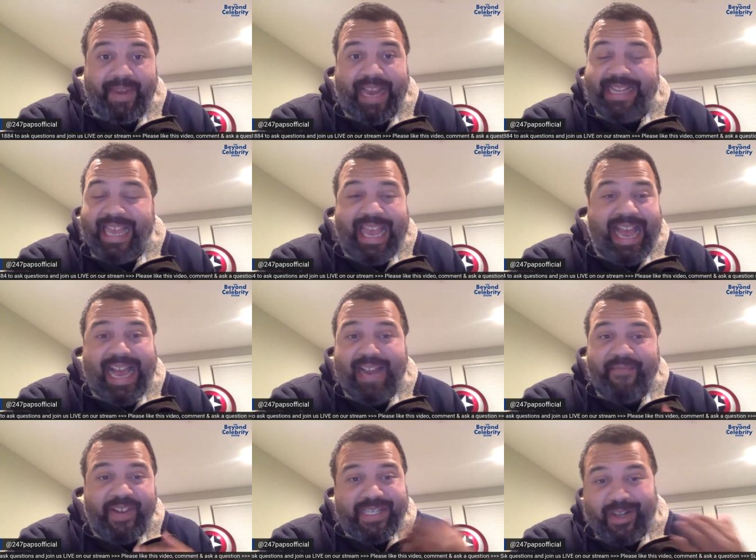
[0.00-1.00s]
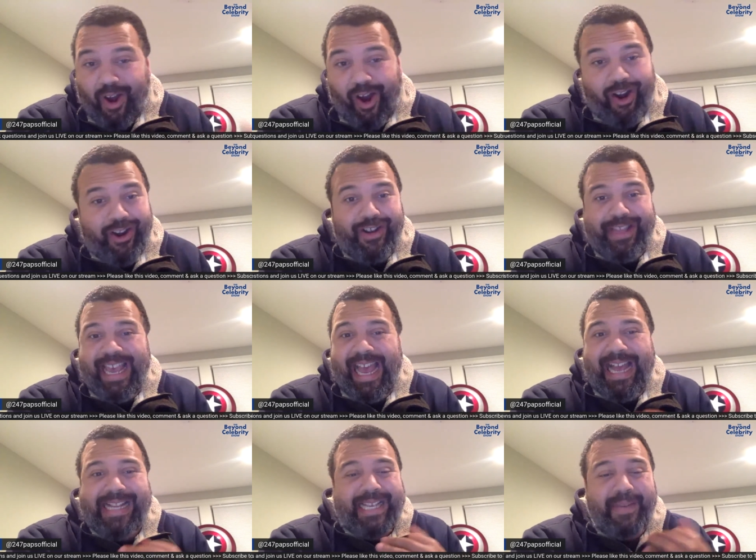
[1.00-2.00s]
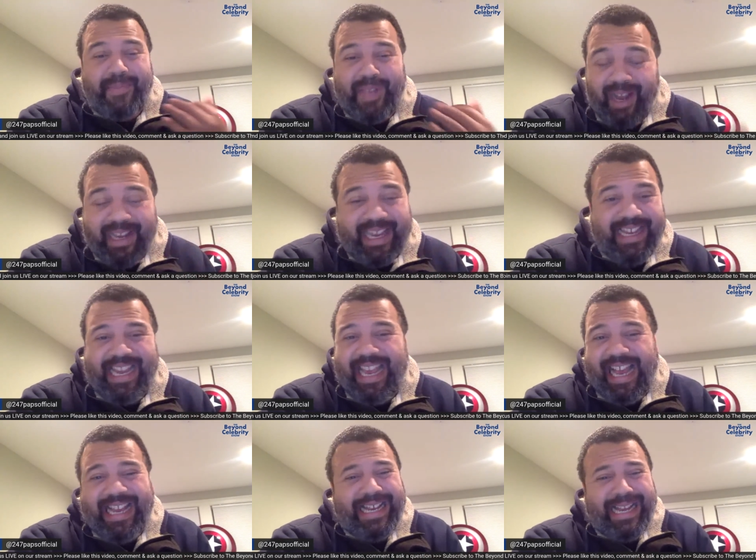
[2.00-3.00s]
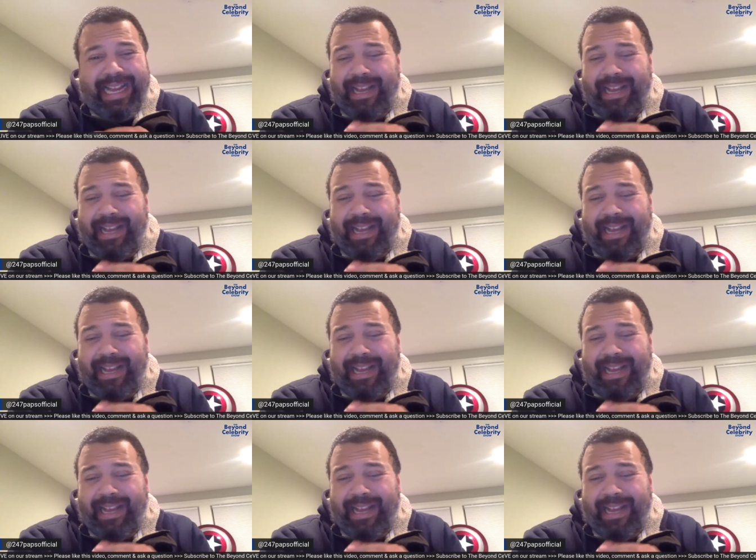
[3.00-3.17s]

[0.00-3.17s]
Like they had Vince Carter, they had Tim Duncan, they had